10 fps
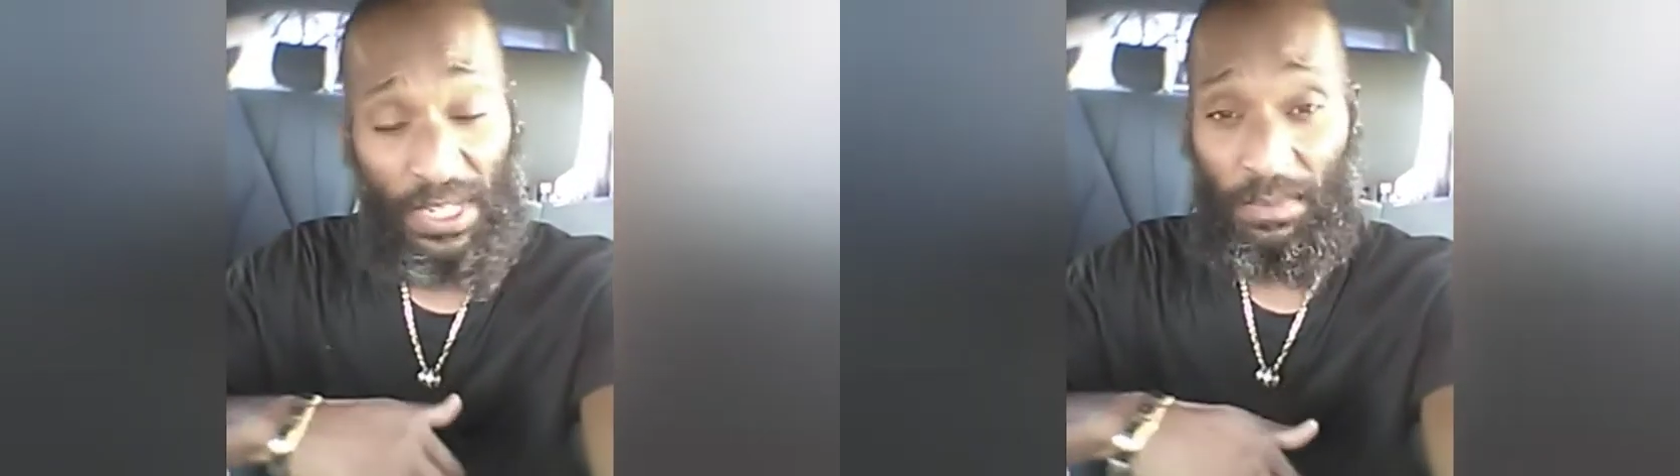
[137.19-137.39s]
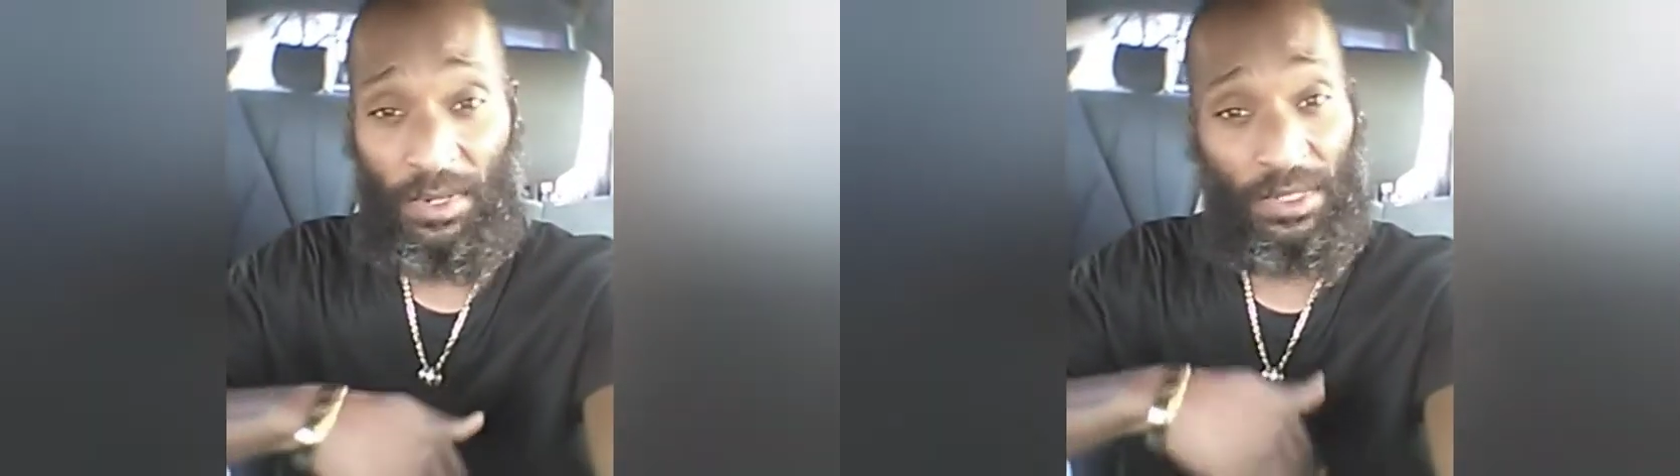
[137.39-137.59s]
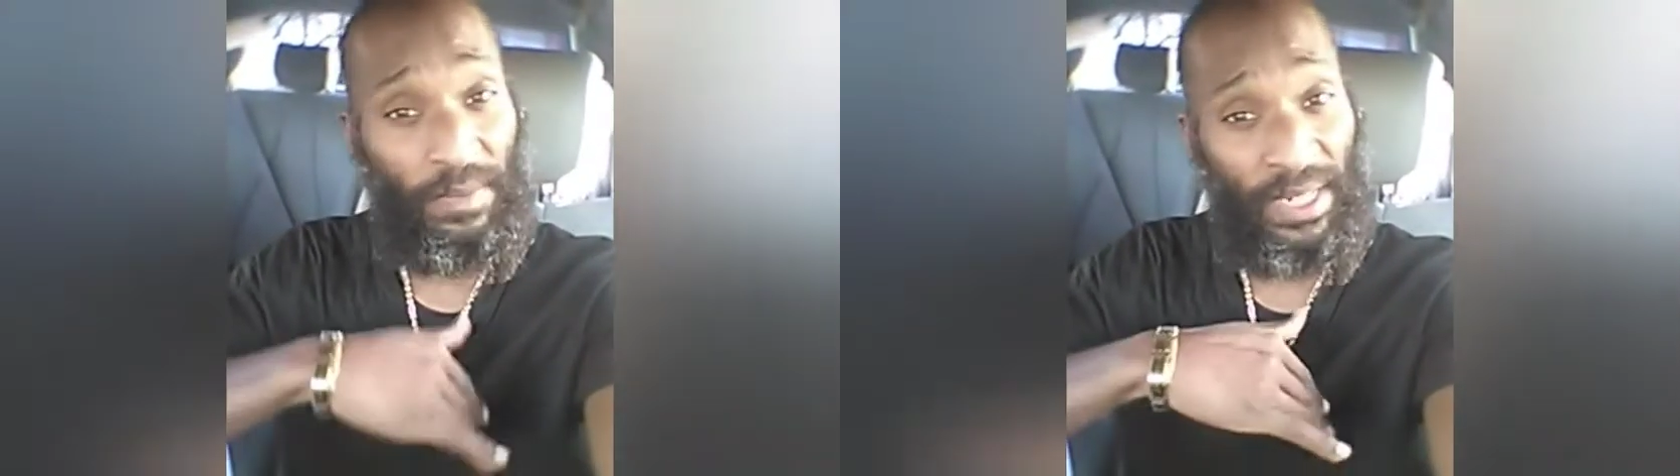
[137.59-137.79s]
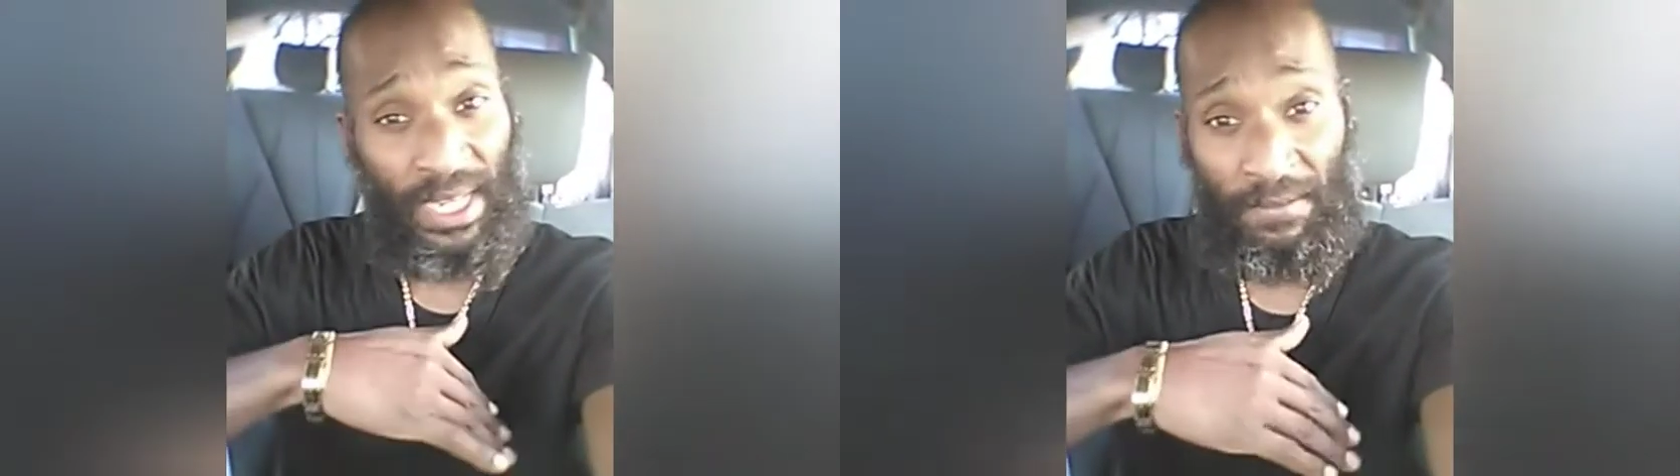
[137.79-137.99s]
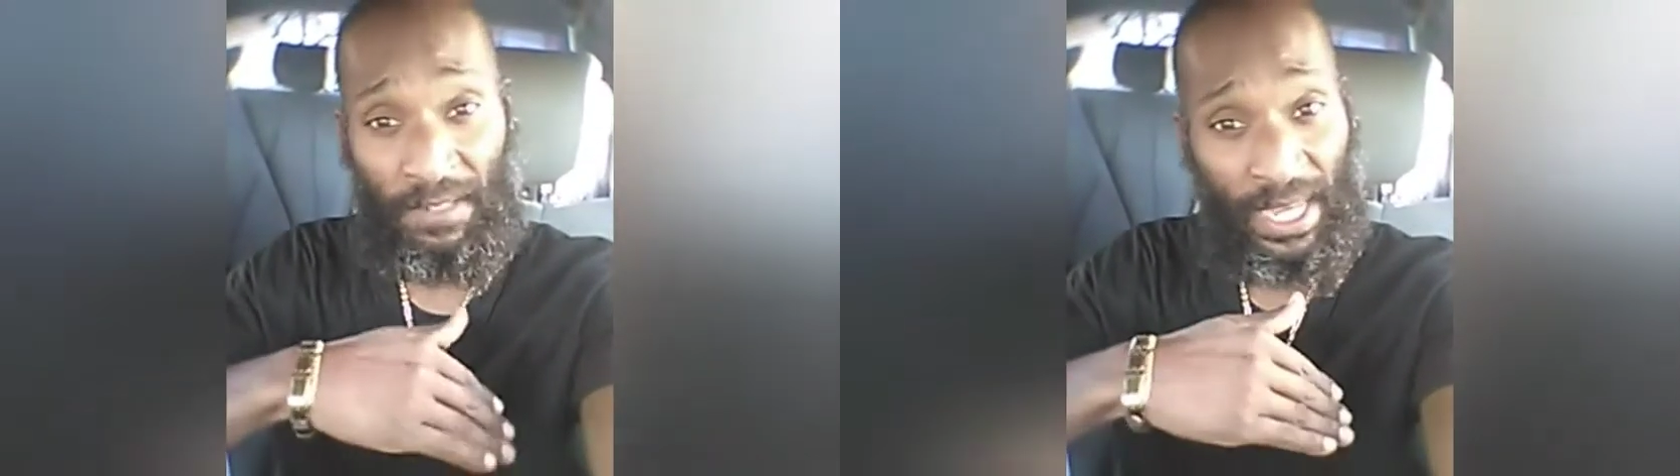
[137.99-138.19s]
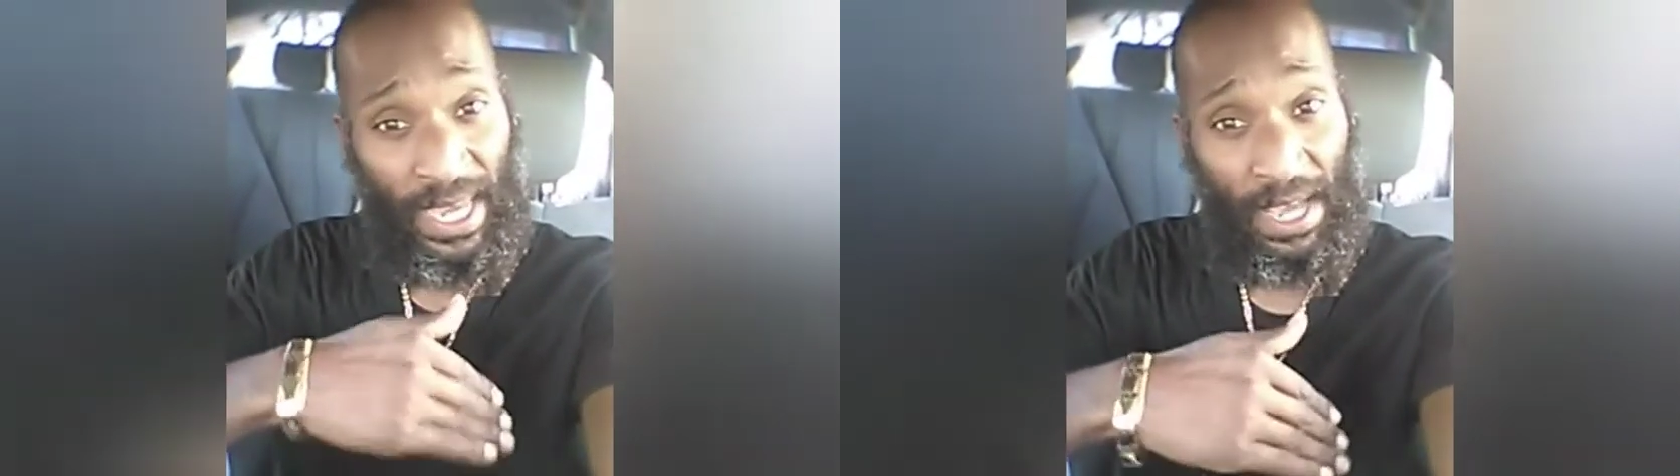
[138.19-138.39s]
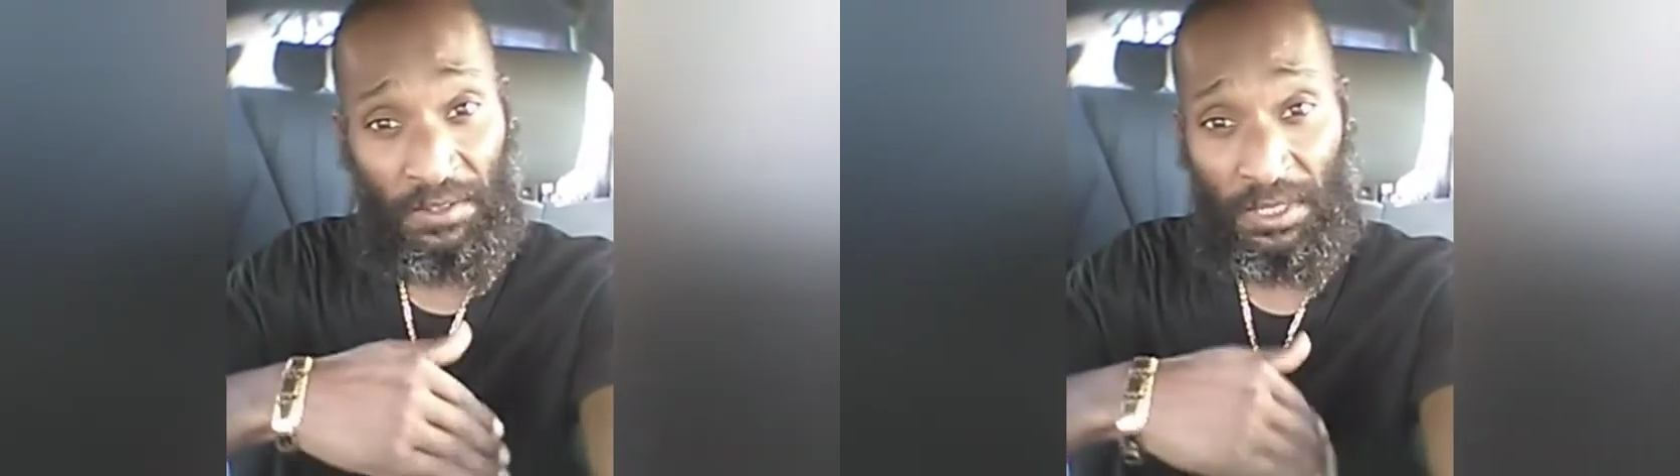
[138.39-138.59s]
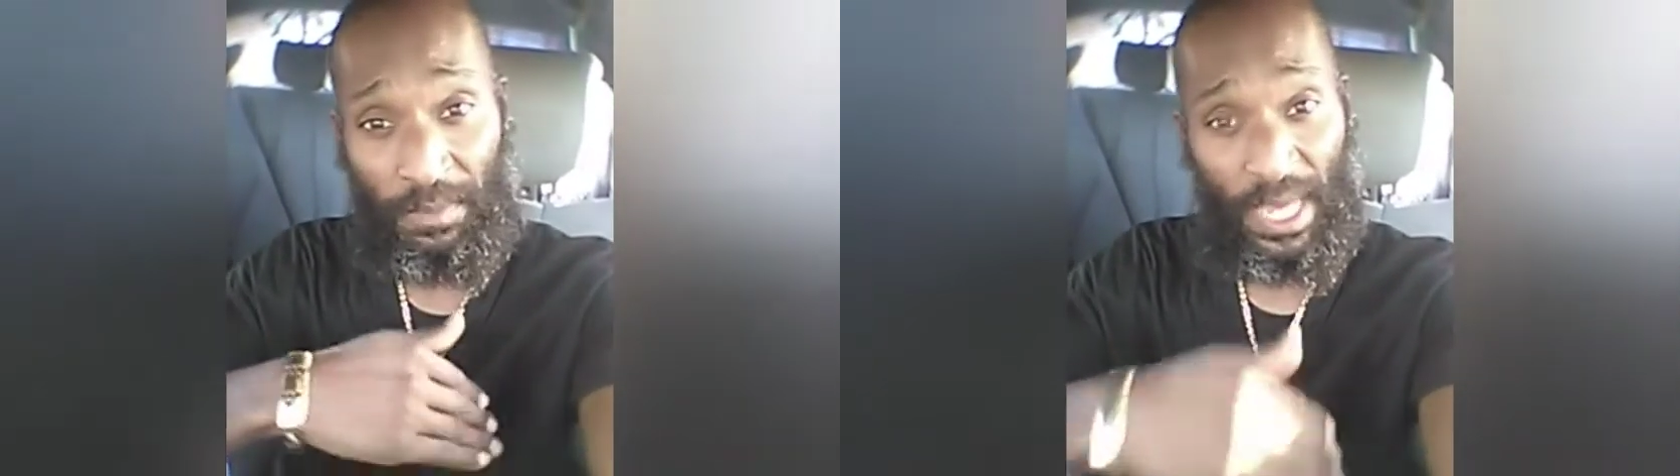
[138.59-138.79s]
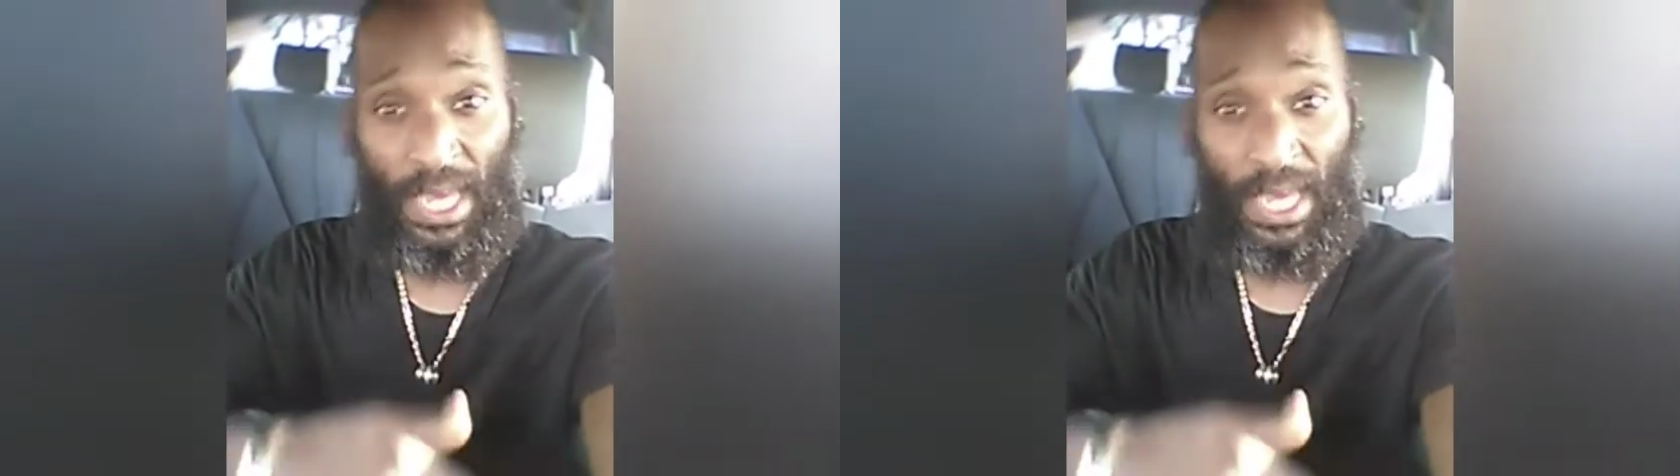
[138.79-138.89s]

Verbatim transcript: we supposed to been having their houses